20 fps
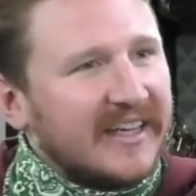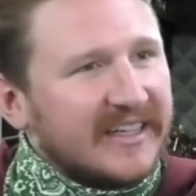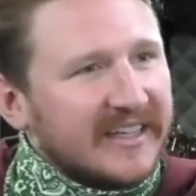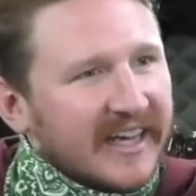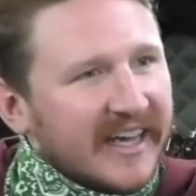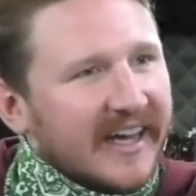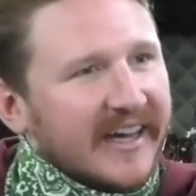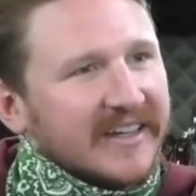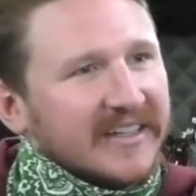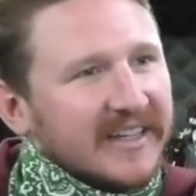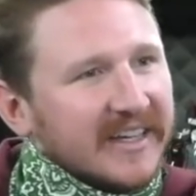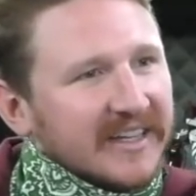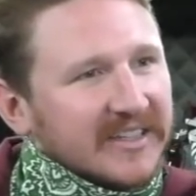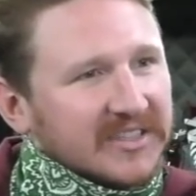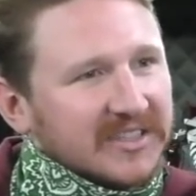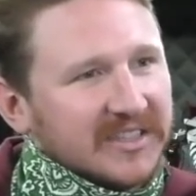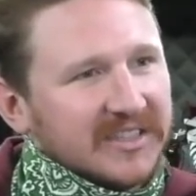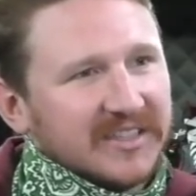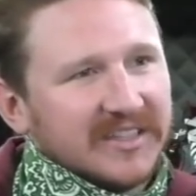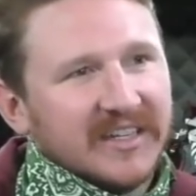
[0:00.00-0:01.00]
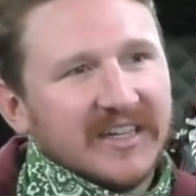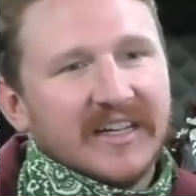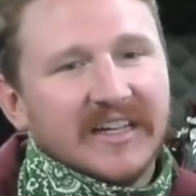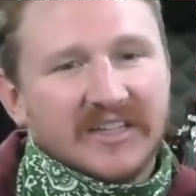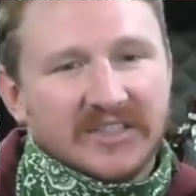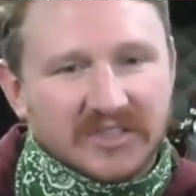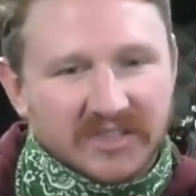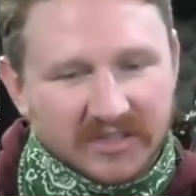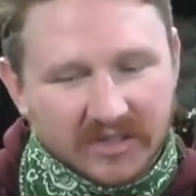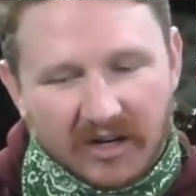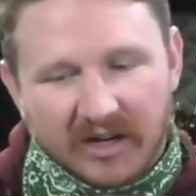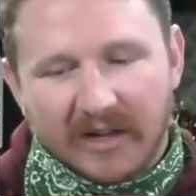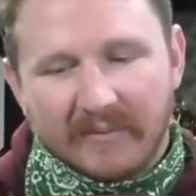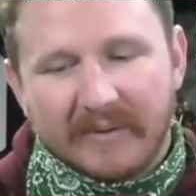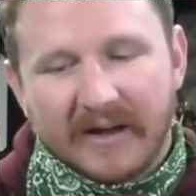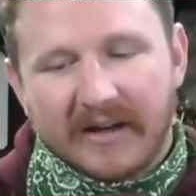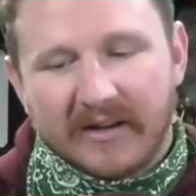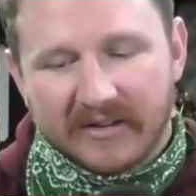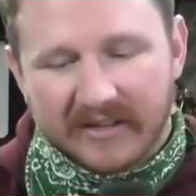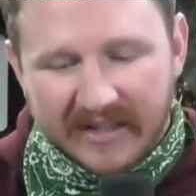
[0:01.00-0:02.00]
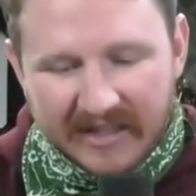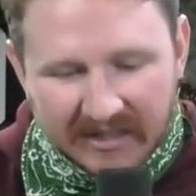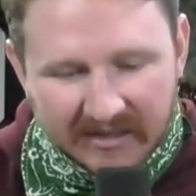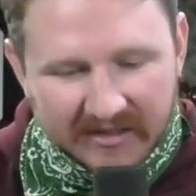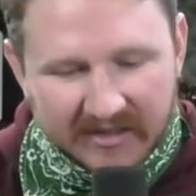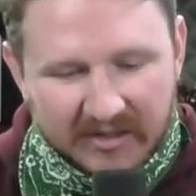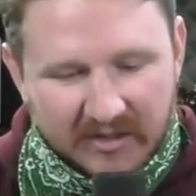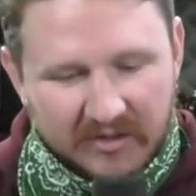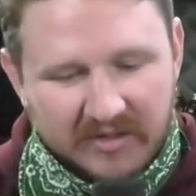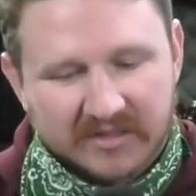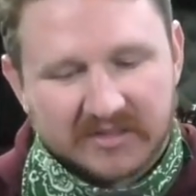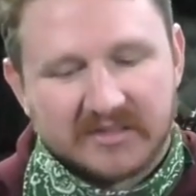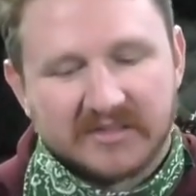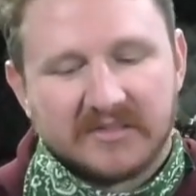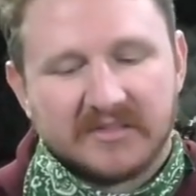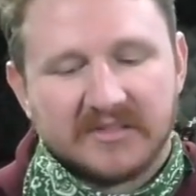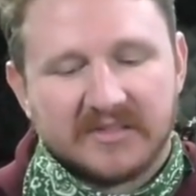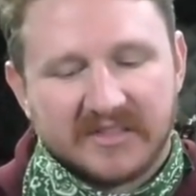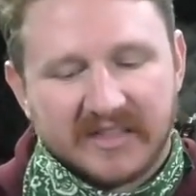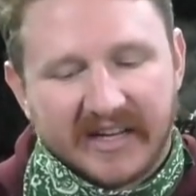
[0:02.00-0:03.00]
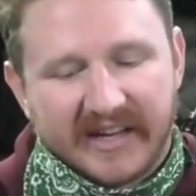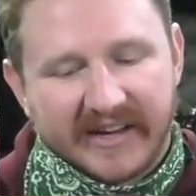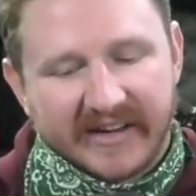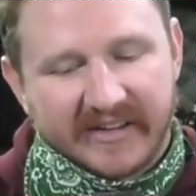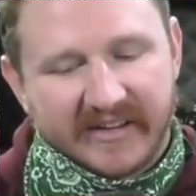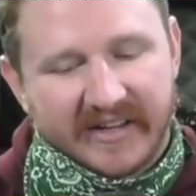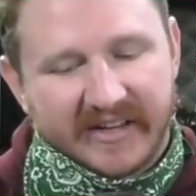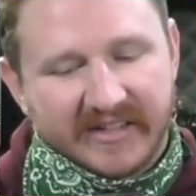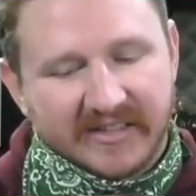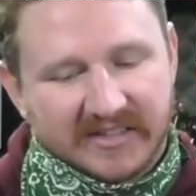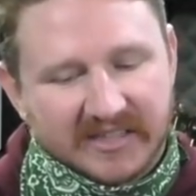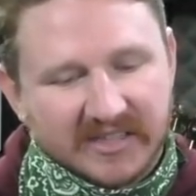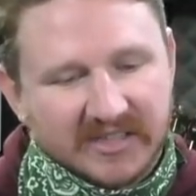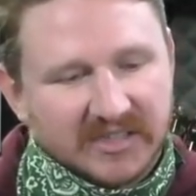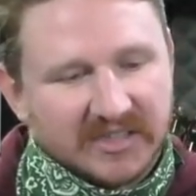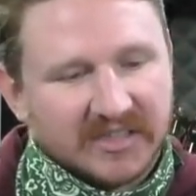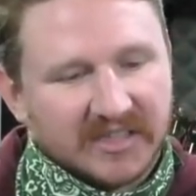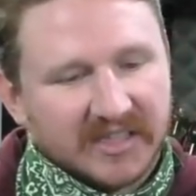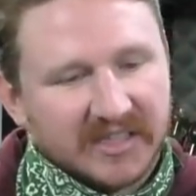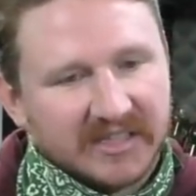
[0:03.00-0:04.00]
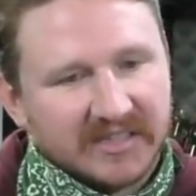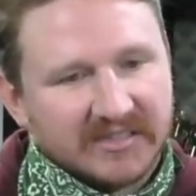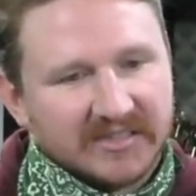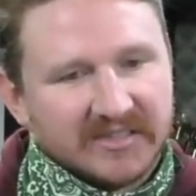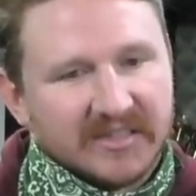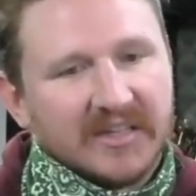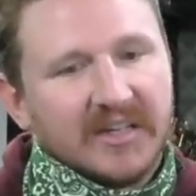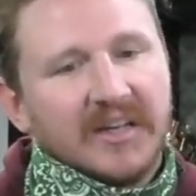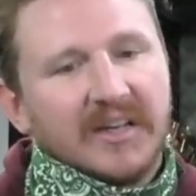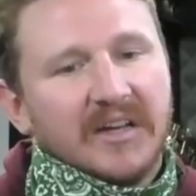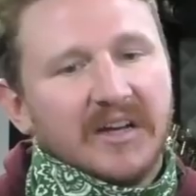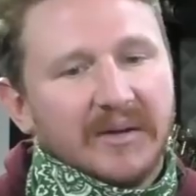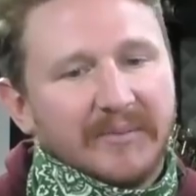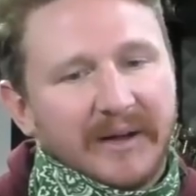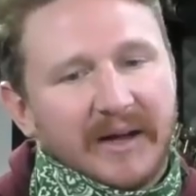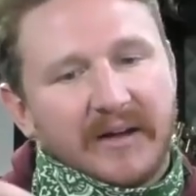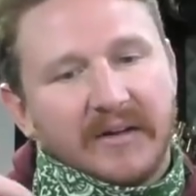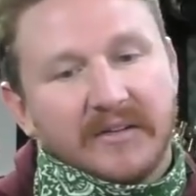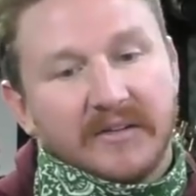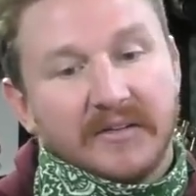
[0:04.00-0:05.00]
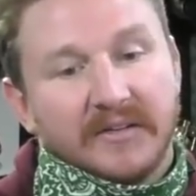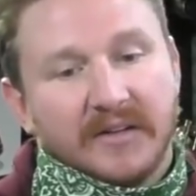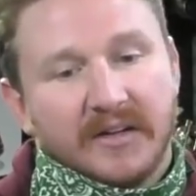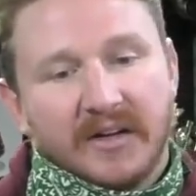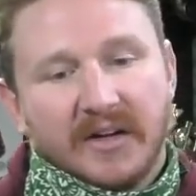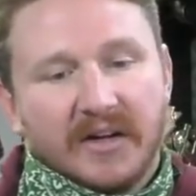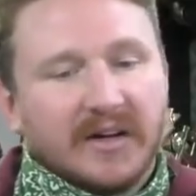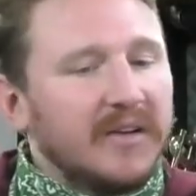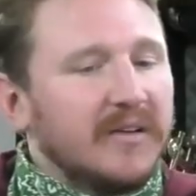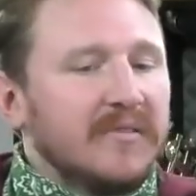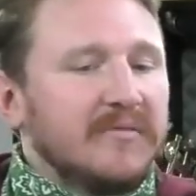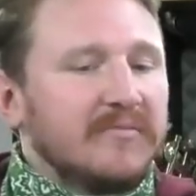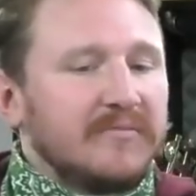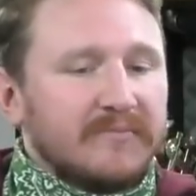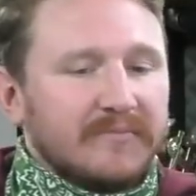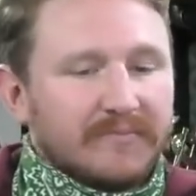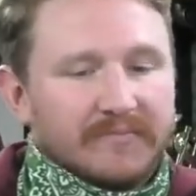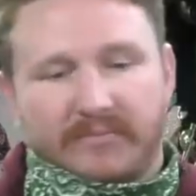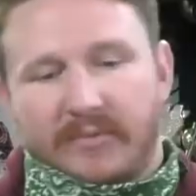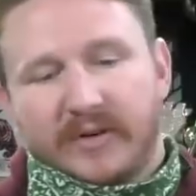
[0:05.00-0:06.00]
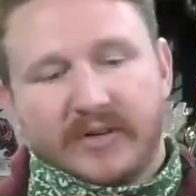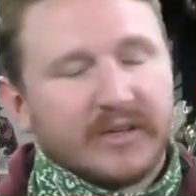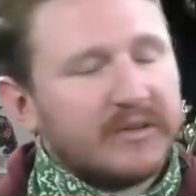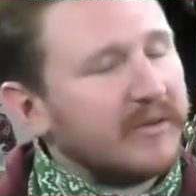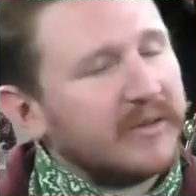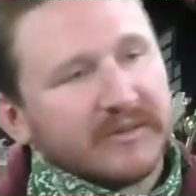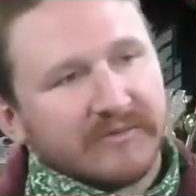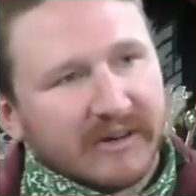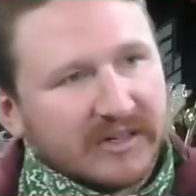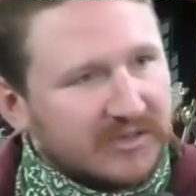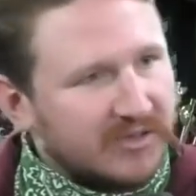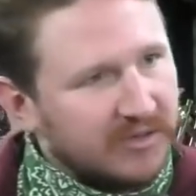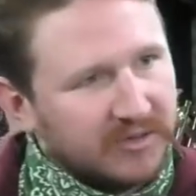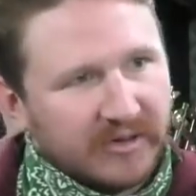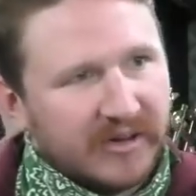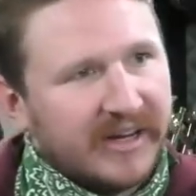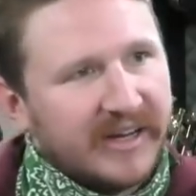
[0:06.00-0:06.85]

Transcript: Yeah. She's all about healing crystals and teaching kids about Mercury in retrograde.